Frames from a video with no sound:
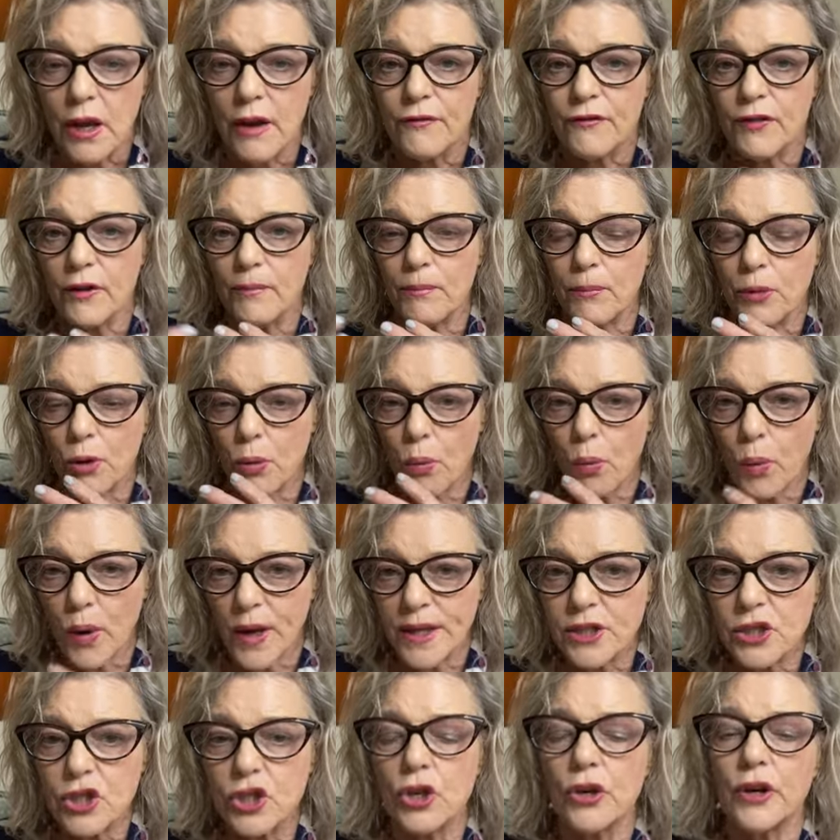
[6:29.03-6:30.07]
From the
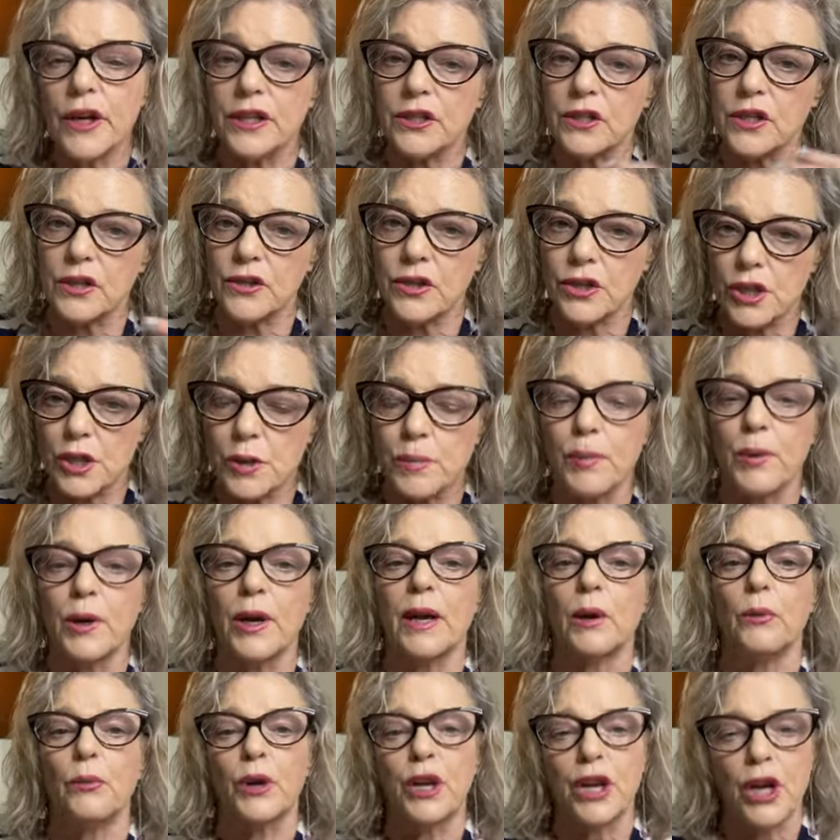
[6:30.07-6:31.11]
winter into the
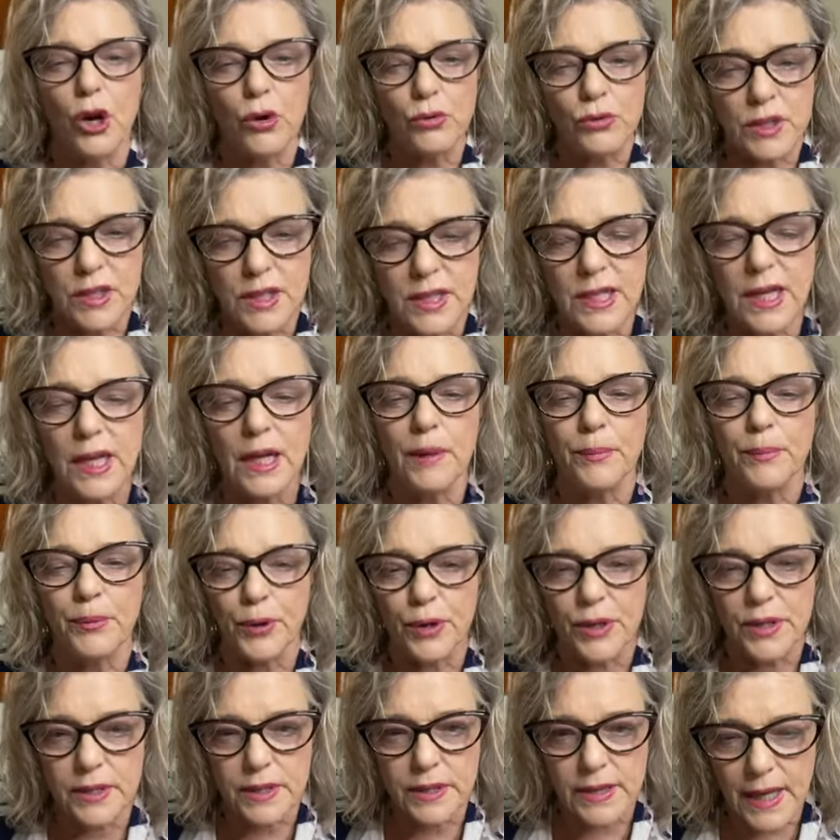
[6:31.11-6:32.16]
spring, we go deep,
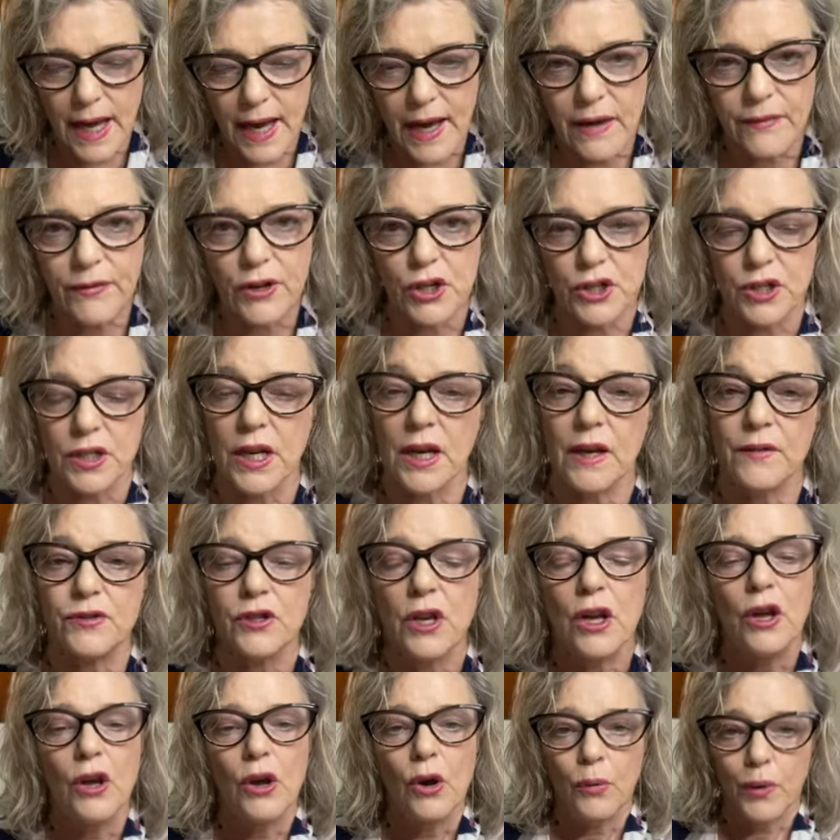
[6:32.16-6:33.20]
we're inside of ourselves.
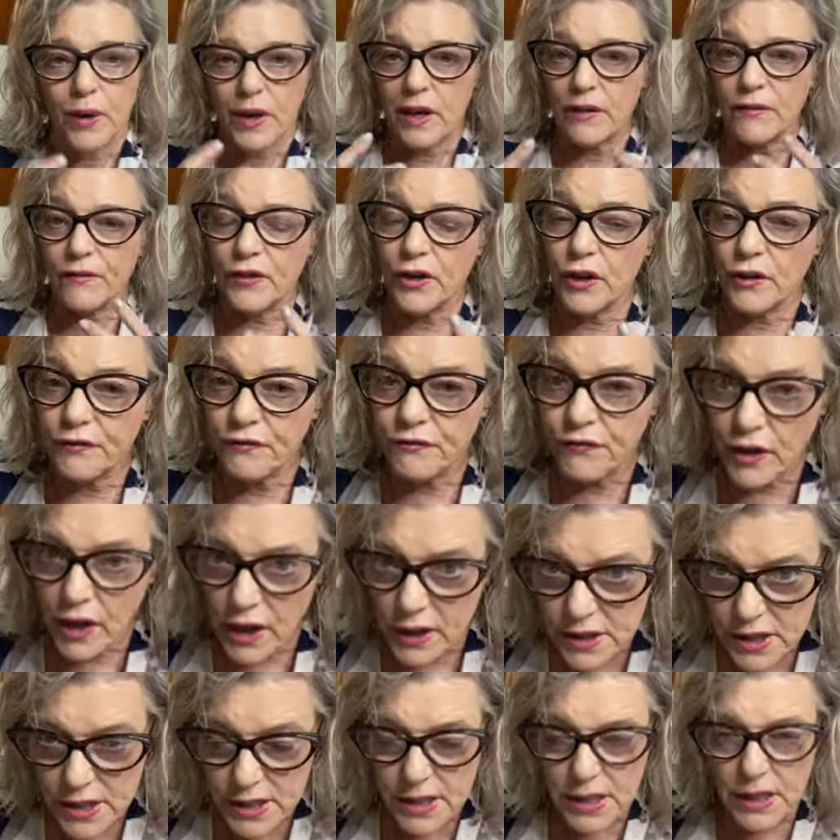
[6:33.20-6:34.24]
We can feel
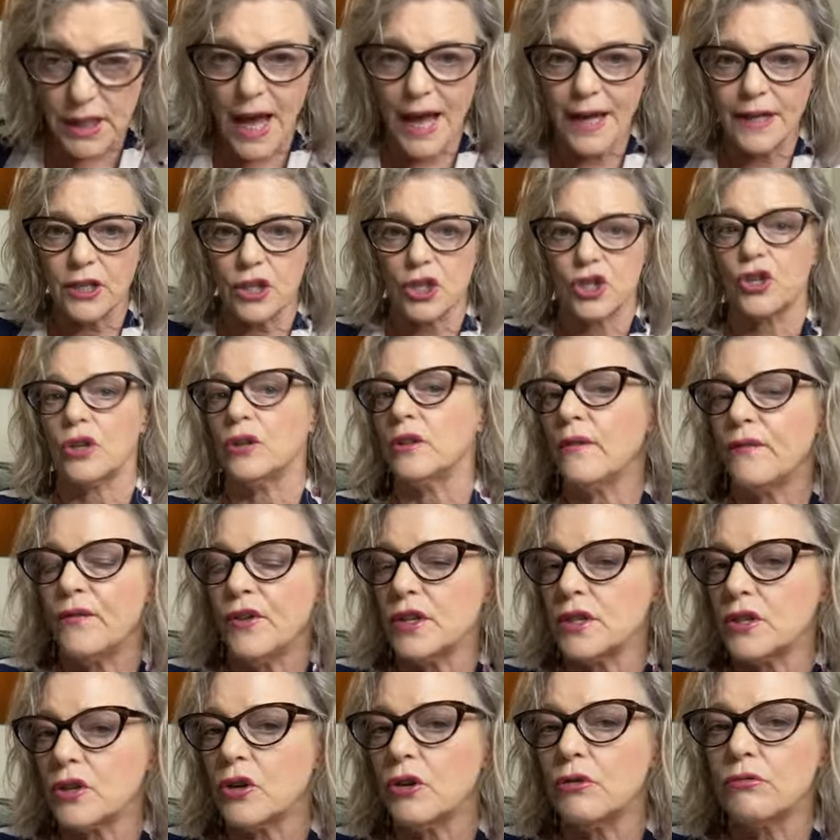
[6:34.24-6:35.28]
sluggish on the
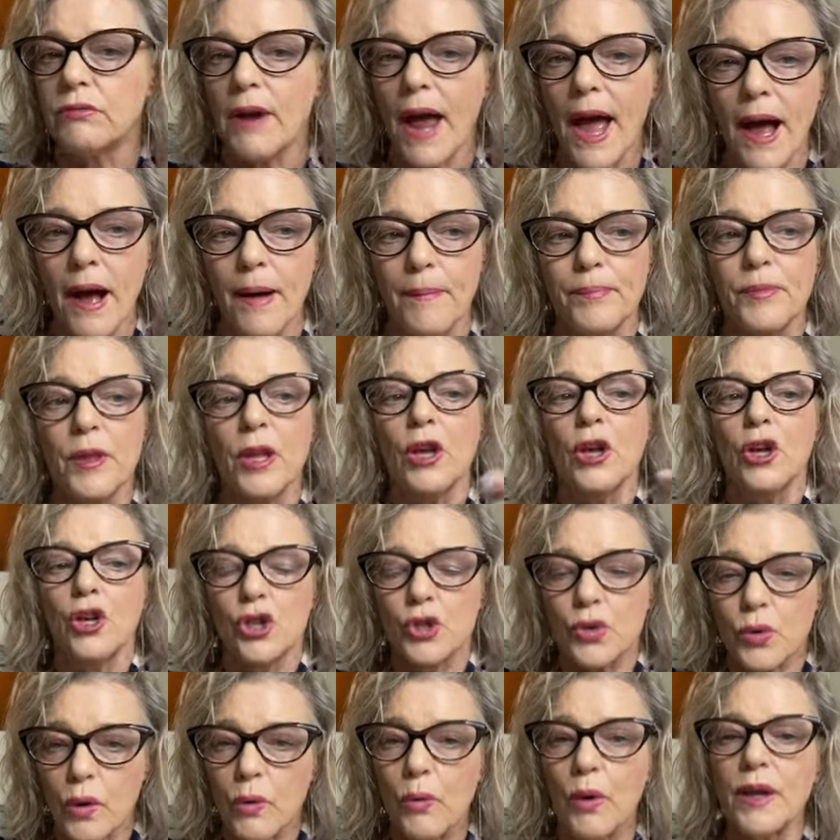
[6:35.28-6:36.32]
physical realm.
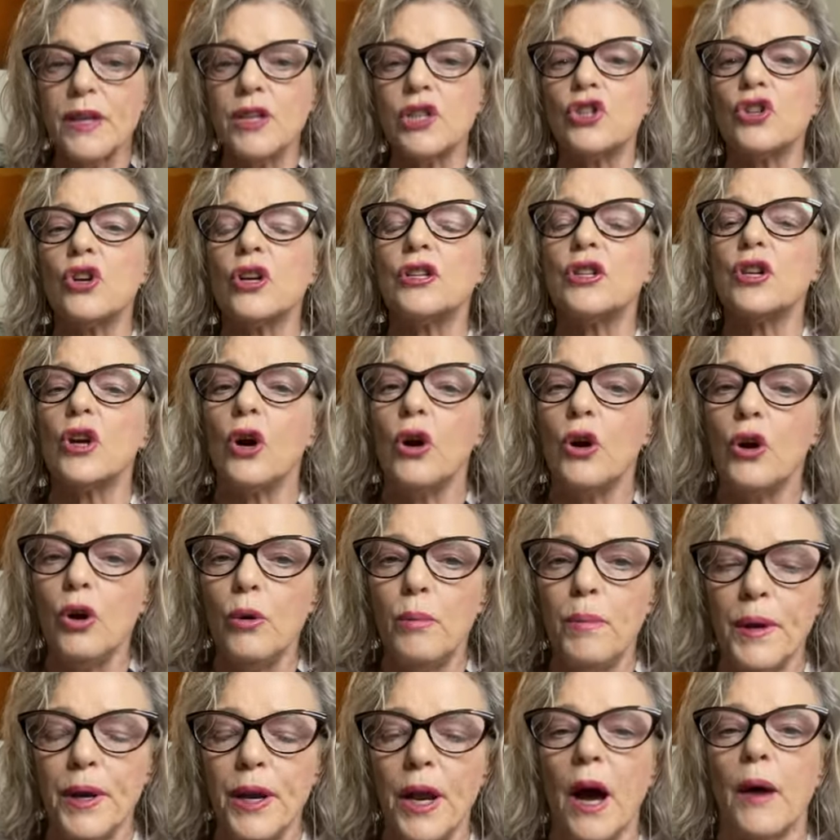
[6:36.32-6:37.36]
So we want to start to
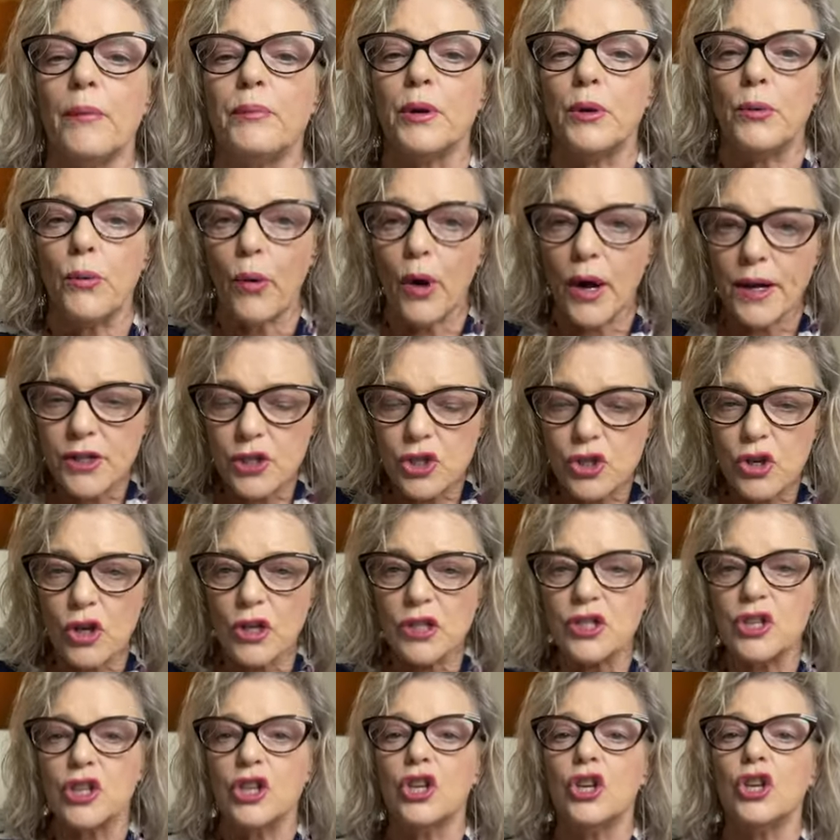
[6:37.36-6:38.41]
open up. We want to
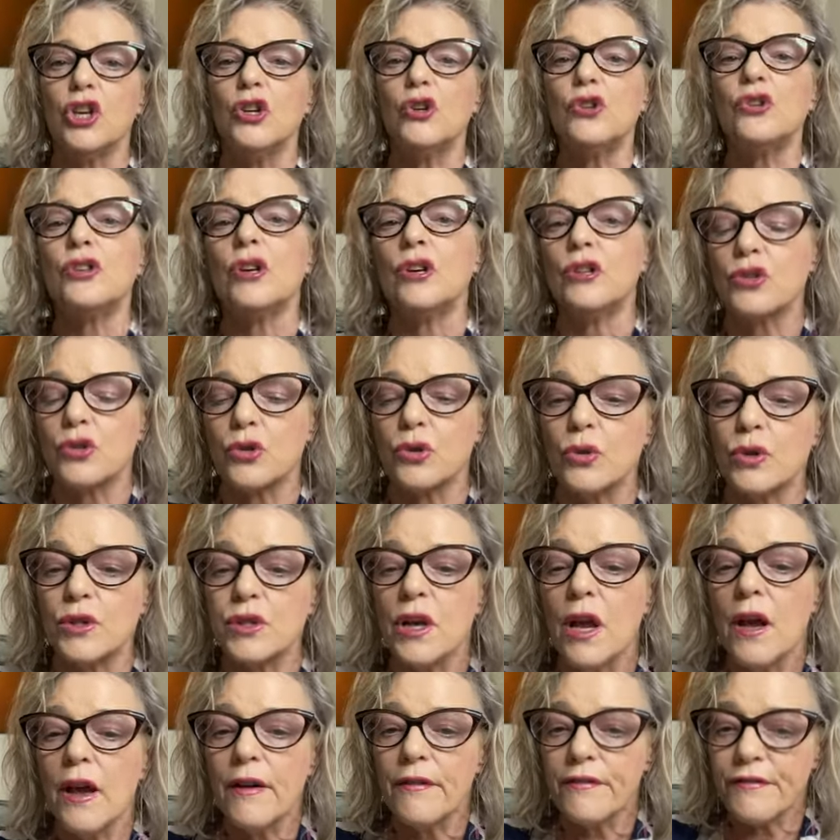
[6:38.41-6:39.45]
start to use our tools,
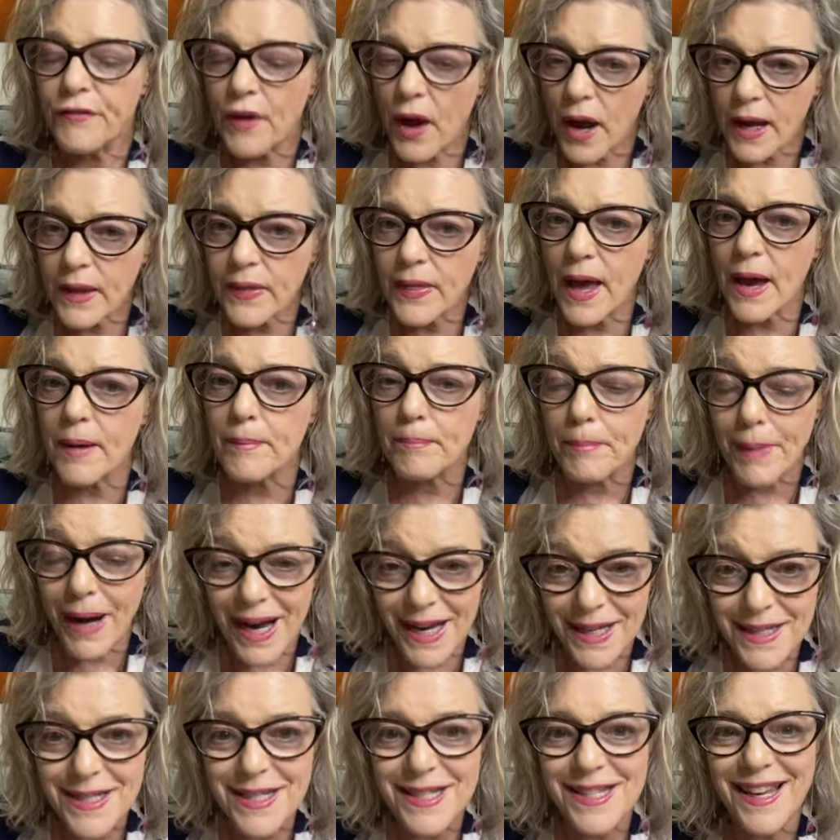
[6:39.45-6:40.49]
find that
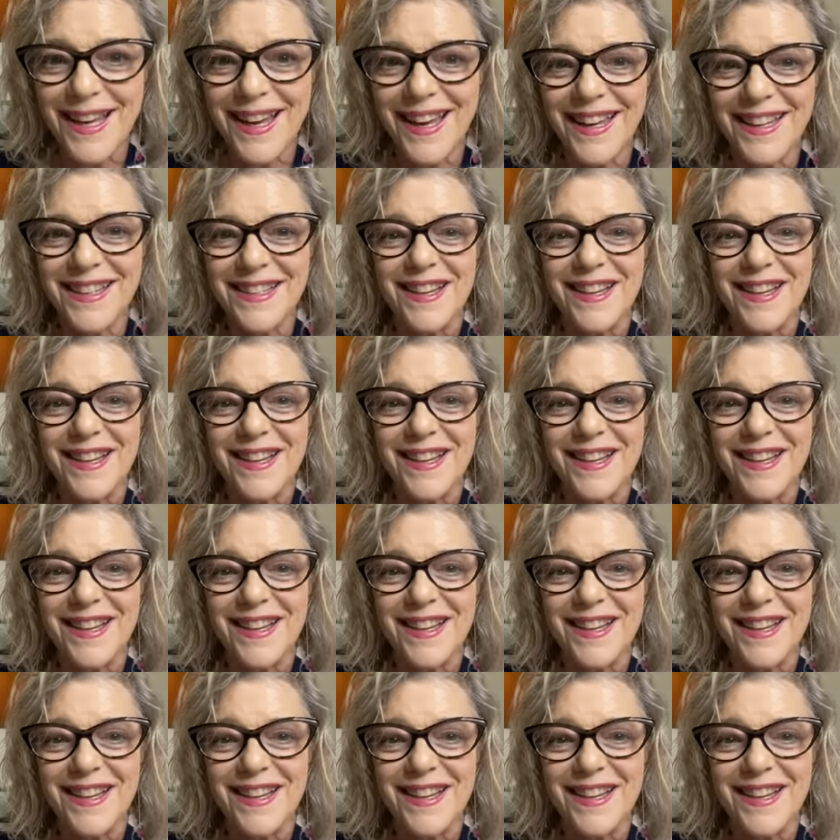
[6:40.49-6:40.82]
mindset.